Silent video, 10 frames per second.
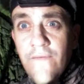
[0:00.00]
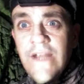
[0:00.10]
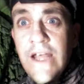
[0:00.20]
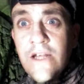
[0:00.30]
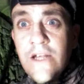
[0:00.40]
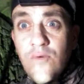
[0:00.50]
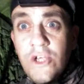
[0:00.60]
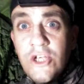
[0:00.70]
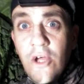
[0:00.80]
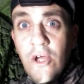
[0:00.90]
Larisha
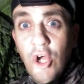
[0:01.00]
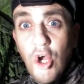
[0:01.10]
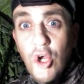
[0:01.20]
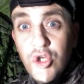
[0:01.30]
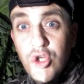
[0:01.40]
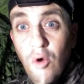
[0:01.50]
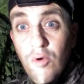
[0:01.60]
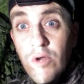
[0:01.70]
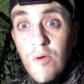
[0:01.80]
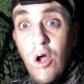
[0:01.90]
thrown out
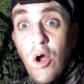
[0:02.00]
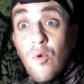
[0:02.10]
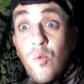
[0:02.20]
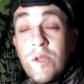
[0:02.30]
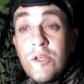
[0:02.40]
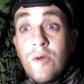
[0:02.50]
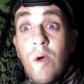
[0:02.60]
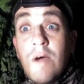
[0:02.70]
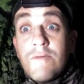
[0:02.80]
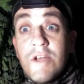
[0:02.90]
her window
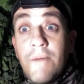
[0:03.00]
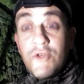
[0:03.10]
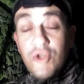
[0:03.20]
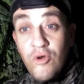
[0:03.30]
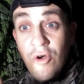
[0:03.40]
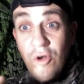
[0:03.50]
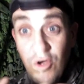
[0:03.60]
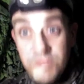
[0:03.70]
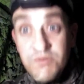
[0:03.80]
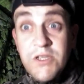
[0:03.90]
out top, her
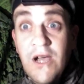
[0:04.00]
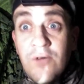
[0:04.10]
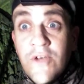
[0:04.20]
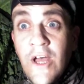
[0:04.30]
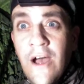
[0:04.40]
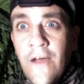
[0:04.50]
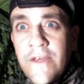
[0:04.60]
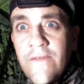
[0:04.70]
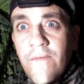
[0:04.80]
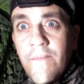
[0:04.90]
husband out on the eve
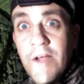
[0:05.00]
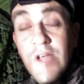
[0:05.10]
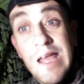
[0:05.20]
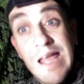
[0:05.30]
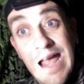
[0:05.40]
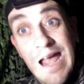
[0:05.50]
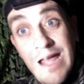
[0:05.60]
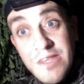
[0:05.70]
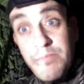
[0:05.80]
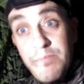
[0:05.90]
of marriage. And the
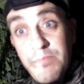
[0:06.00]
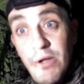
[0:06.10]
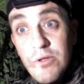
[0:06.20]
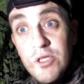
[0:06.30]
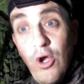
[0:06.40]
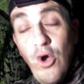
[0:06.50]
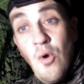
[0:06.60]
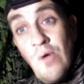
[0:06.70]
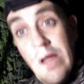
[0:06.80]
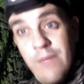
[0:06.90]
spirits were
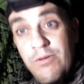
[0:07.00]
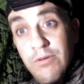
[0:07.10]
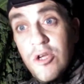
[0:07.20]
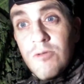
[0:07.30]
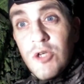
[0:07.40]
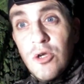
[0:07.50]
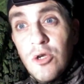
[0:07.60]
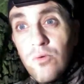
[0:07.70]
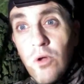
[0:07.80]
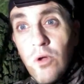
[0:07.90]
able to come through
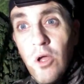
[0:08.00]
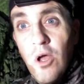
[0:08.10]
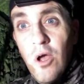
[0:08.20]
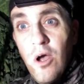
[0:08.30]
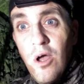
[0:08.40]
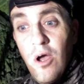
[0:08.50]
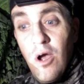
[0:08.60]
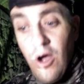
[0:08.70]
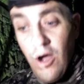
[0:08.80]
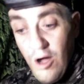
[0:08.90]

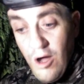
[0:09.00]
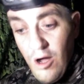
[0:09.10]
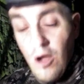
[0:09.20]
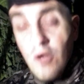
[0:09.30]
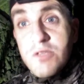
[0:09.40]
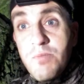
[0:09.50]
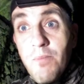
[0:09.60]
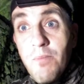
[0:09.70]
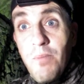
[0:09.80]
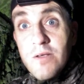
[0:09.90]
our spirit
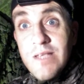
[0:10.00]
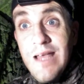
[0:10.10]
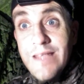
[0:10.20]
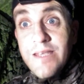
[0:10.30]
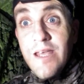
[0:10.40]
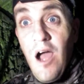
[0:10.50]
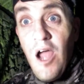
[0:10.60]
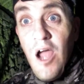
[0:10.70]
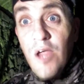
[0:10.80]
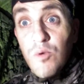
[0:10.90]
box and say, I
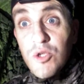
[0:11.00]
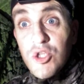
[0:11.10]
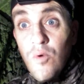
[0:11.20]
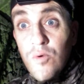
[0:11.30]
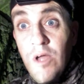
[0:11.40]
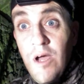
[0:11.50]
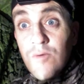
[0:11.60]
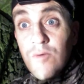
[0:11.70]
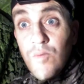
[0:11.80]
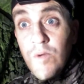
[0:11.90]
was thrown out
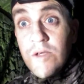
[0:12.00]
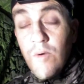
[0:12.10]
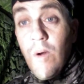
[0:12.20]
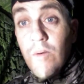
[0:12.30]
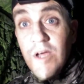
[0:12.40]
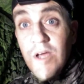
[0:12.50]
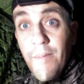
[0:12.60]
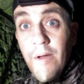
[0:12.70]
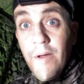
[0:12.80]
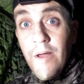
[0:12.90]
window out top.
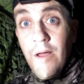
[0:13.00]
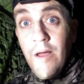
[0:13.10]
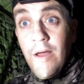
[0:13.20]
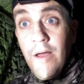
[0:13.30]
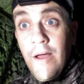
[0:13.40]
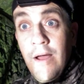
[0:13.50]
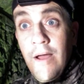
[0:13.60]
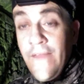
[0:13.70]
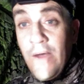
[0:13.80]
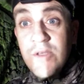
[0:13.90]
And that
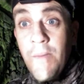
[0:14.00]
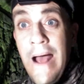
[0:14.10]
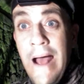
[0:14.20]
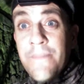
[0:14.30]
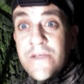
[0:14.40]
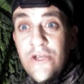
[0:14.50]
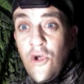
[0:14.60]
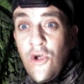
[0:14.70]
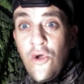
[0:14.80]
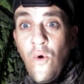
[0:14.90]
was you can
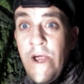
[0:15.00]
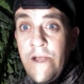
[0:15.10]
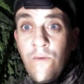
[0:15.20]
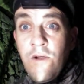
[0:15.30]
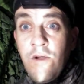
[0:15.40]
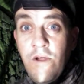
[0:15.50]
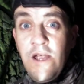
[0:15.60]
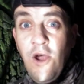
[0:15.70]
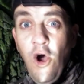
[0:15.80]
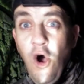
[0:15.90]
go anywhere
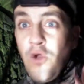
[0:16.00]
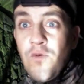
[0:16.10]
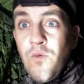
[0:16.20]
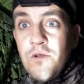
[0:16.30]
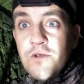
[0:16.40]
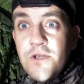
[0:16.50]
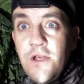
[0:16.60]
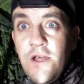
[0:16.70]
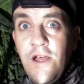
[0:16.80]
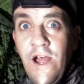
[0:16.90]
all over the world
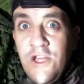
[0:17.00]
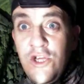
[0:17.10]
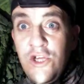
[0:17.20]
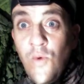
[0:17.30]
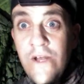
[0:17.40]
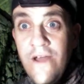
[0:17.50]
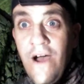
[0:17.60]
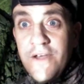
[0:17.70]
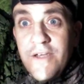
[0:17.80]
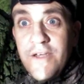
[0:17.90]
and you will not
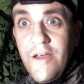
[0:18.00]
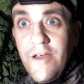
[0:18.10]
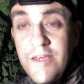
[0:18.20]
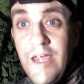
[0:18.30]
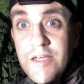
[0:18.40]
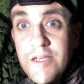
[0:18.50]
get